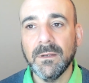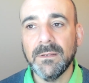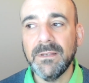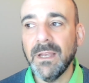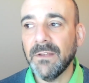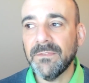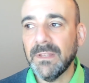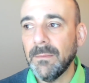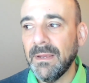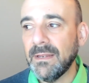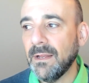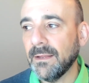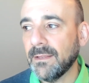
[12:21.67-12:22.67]
Yes, they
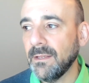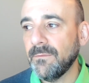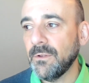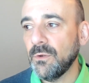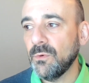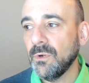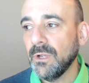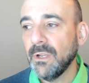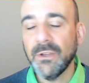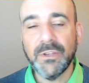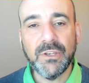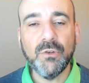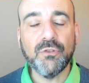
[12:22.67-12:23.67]
may not give you
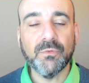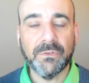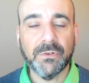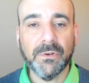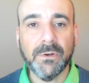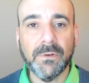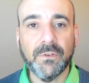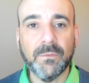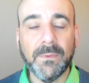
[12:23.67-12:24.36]
huge returns,